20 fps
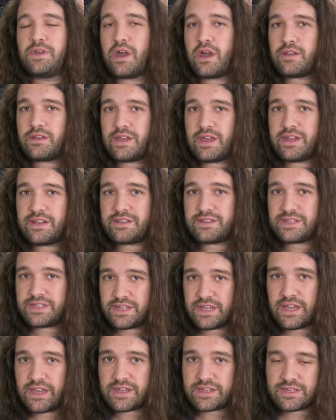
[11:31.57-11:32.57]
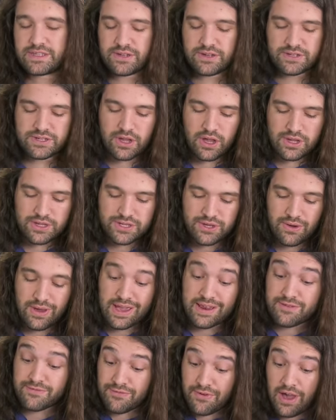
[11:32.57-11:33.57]
Beyond N6, there's also
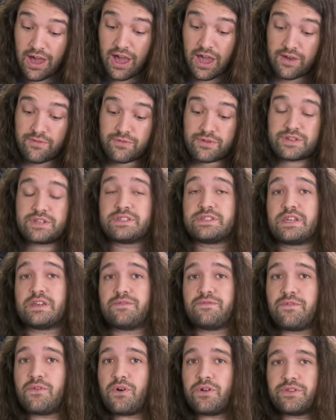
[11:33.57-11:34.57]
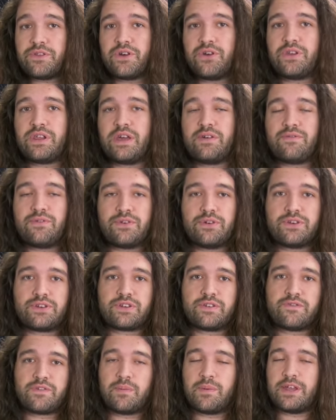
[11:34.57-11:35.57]
N5, which is a full node
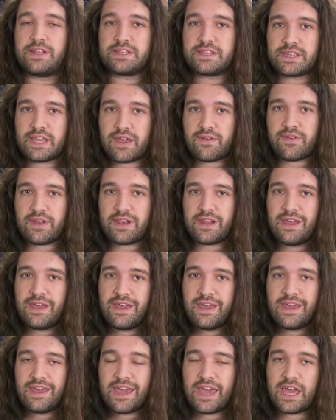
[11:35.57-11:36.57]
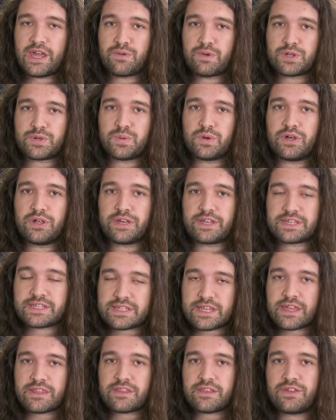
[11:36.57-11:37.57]
evolution from N7 and which will
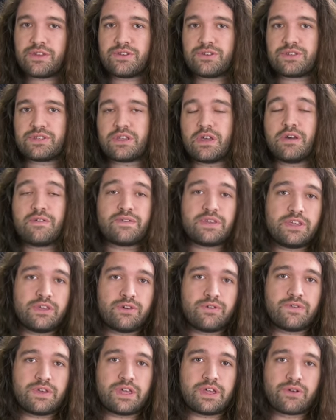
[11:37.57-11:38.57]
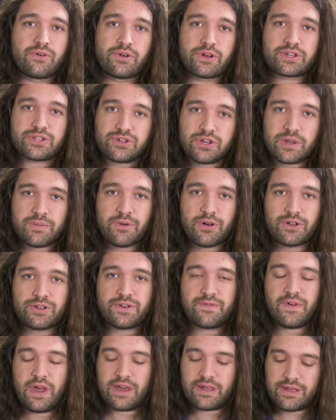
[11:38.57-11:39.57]
extend the use of EUV, or extreme
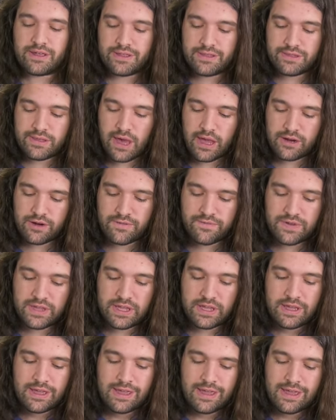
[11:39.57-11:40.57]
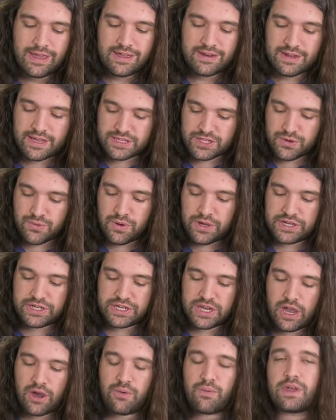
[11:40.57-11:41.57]
ultraviolet lithography. And as a quick
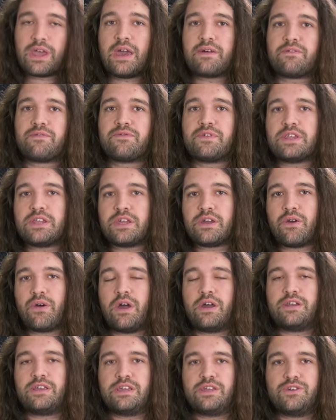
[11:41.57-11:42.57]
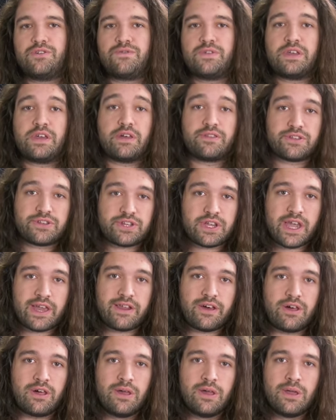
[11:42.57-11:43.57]
shout, we have a video on EUV on the
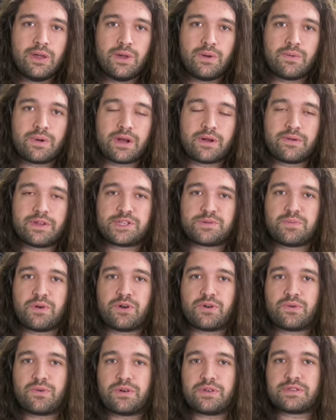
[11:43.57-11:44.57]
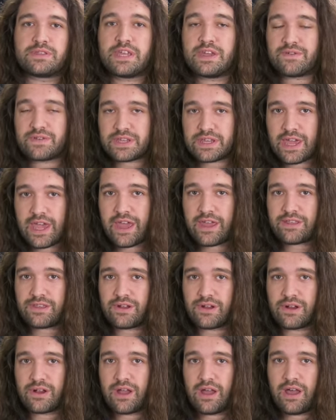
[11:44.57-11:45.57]
channel where we spoke with David
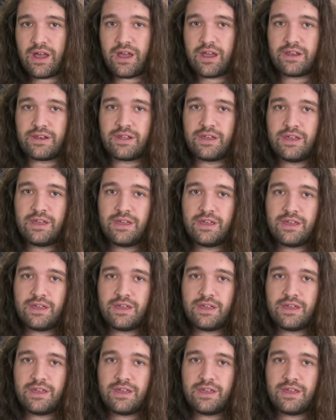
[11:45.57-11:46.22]
Kanter on